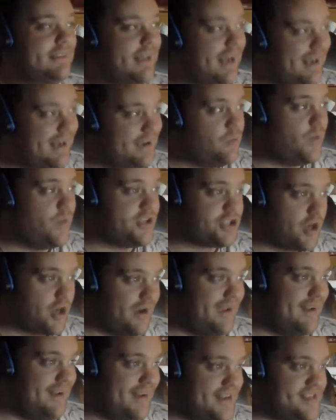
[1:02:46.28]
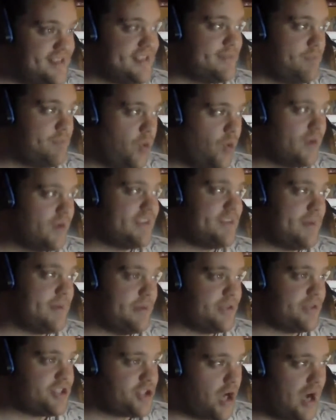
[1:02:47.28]
in which it is important to be
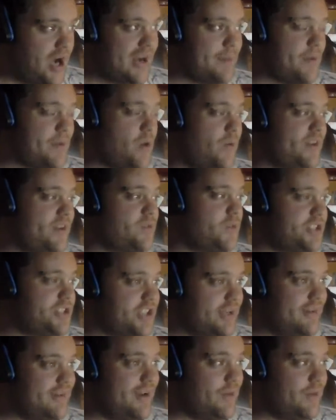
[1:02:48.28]
able to talk about with, which,